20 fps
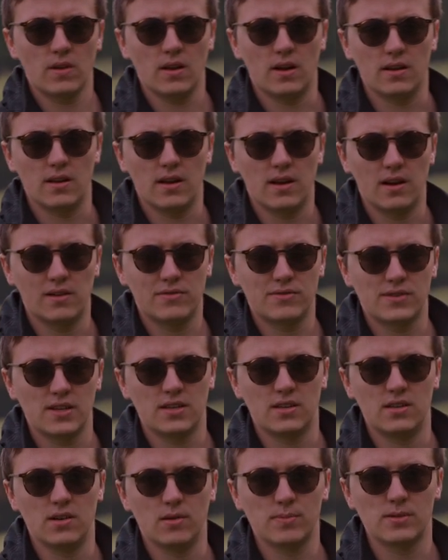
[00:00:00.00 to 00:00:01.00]
And I have
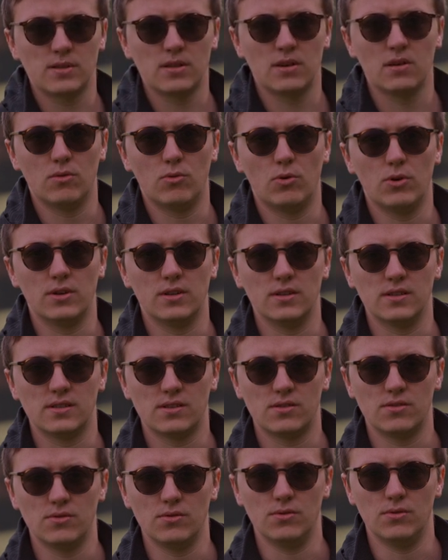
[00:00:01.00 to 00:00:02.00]
set the obstacle avoidance
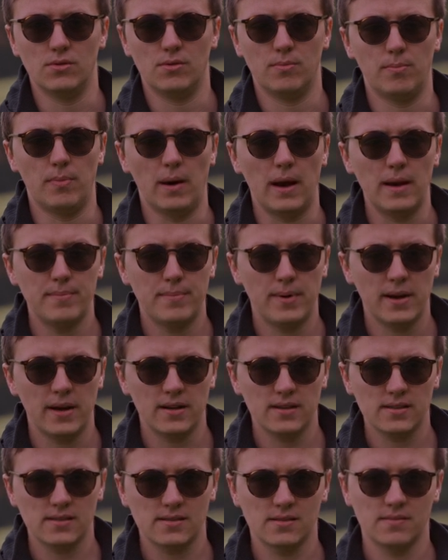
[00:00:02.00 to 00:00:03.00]
to
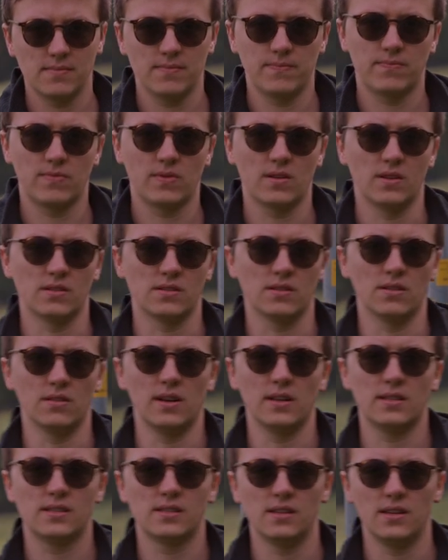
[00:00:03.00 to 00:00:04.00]
bypass. So
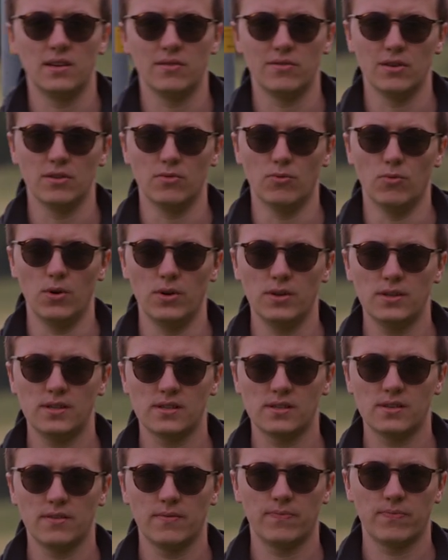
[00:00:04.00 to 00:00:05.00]
let's see if it
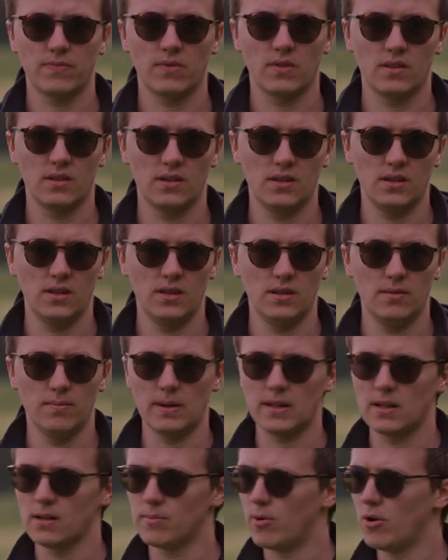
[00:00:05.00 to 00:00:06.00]
avoids the
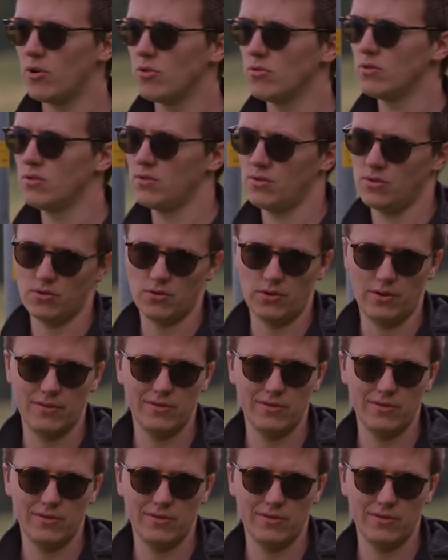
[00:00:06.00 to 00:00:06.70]
metal pole or